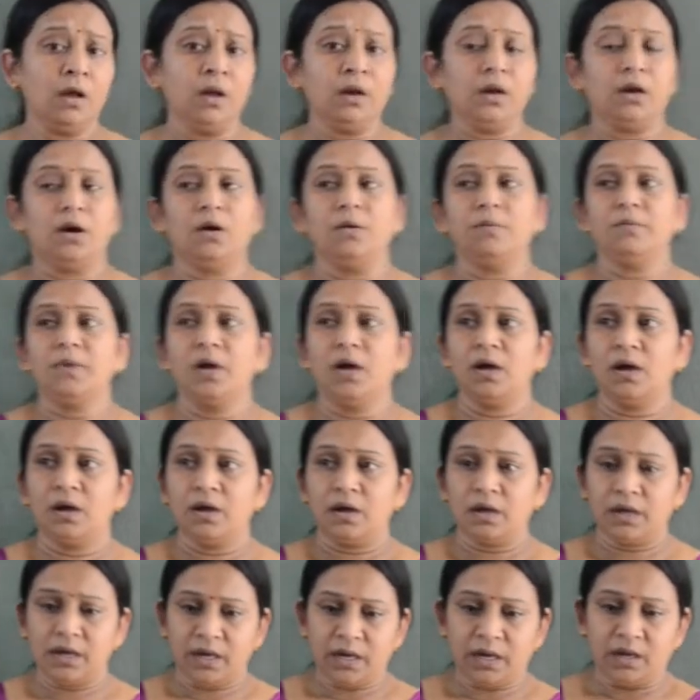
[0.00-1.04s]
Now
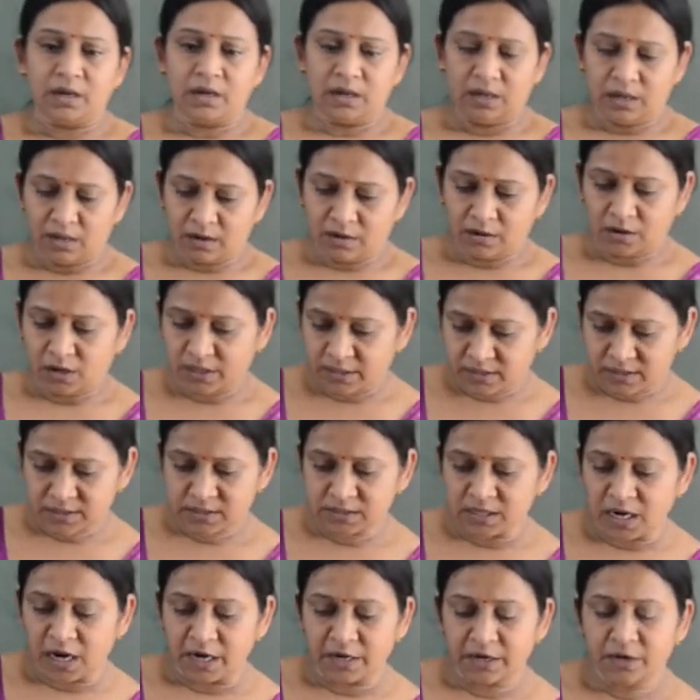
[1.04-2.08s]
in the
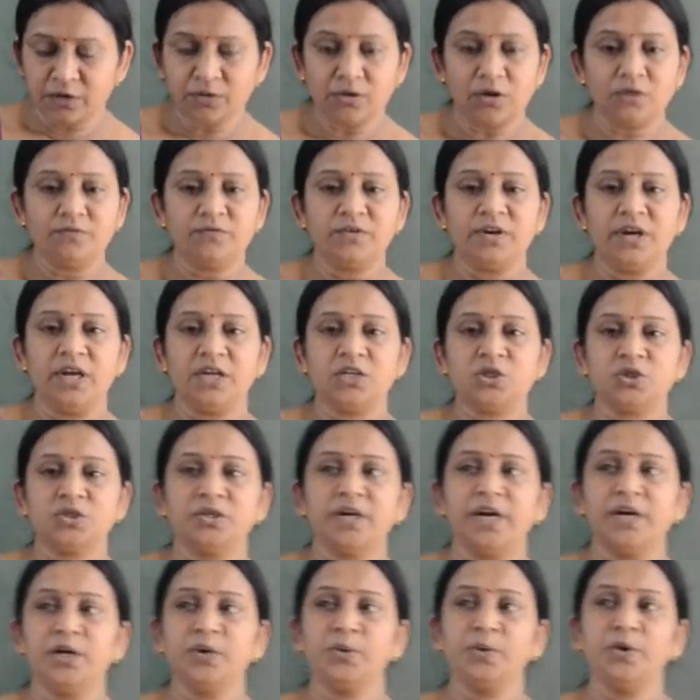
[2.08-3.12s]
starting of the lecture
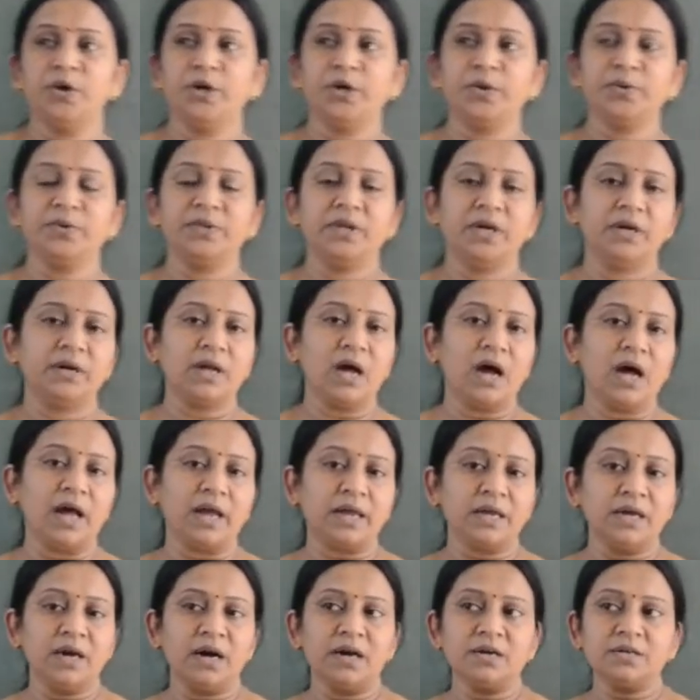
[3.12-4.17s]
I told you that
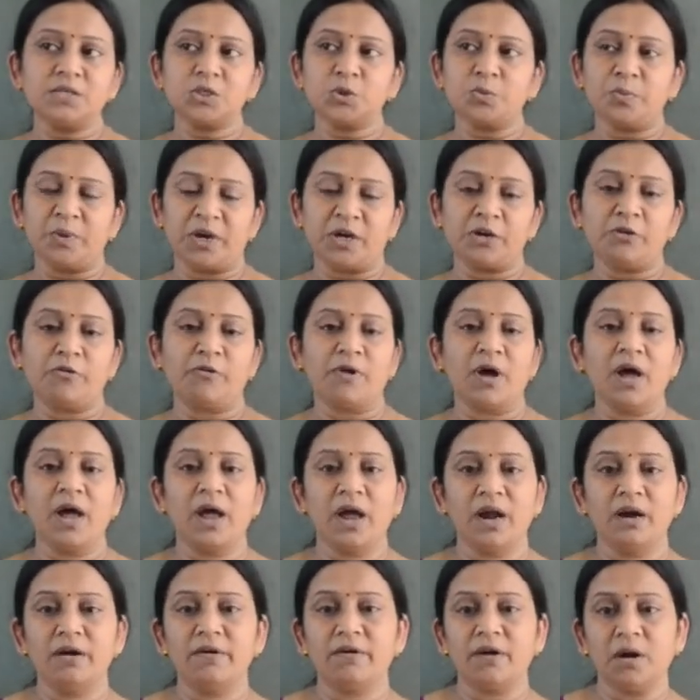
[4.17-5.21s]
IR spectra
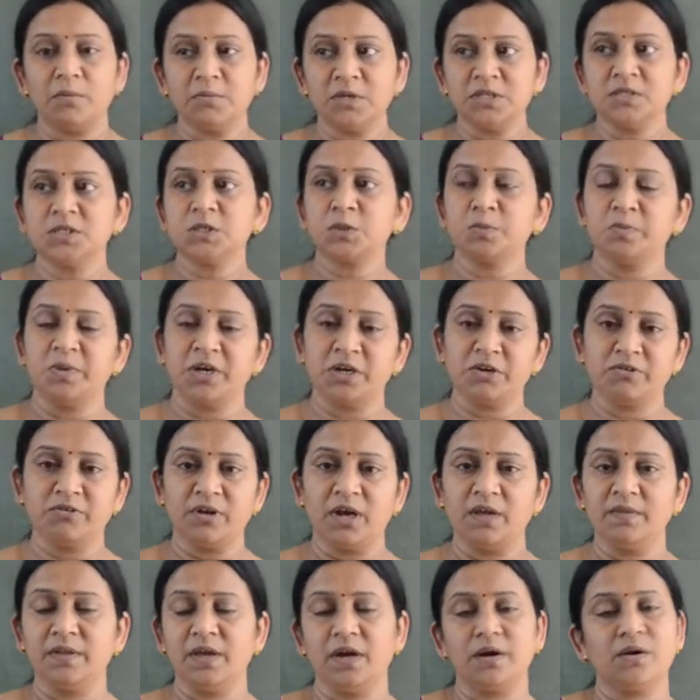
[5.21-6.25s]
and Raman
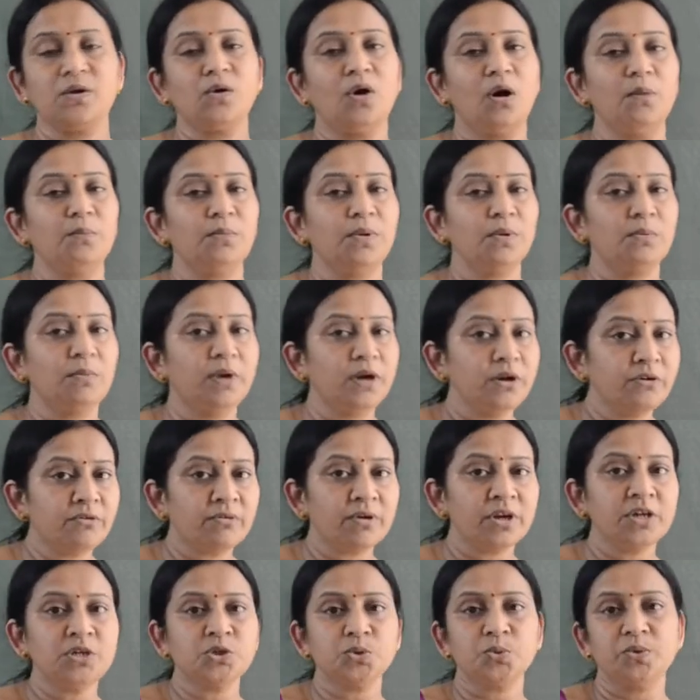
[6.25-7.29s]
spectra, they are
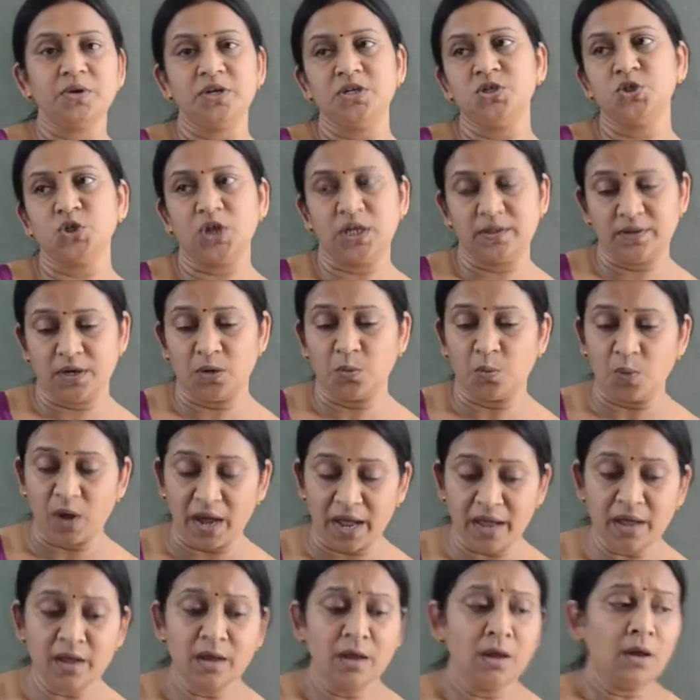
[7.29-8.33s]
complementary to each other.
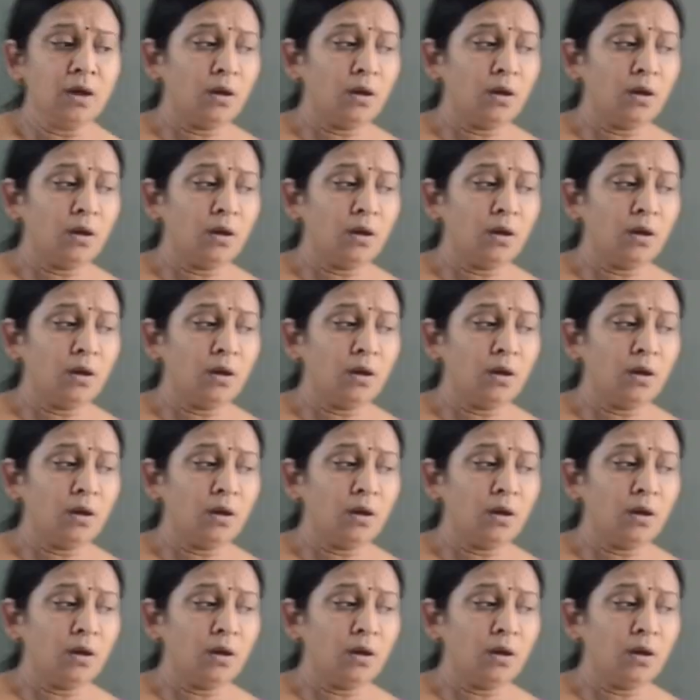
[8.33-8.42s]
Why?